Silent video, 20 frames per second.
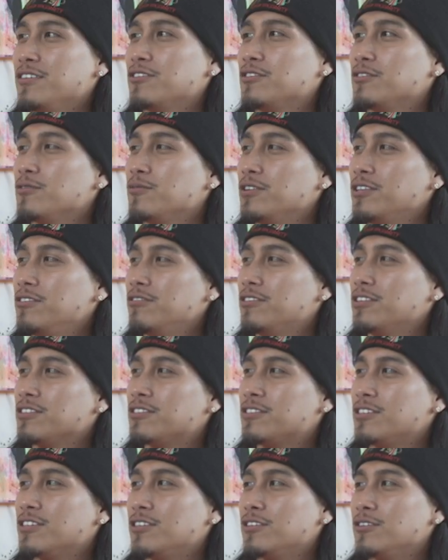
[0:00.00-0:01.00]
So what do you
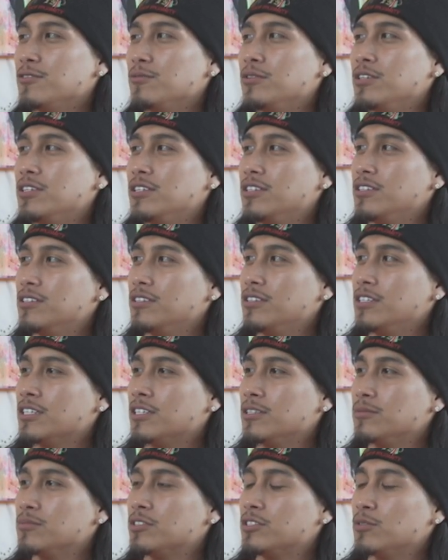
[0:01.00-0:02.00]
consider when it
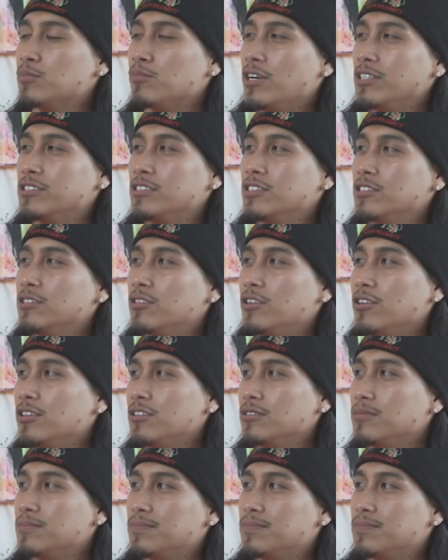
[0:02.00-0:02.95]
comes to pricing your art?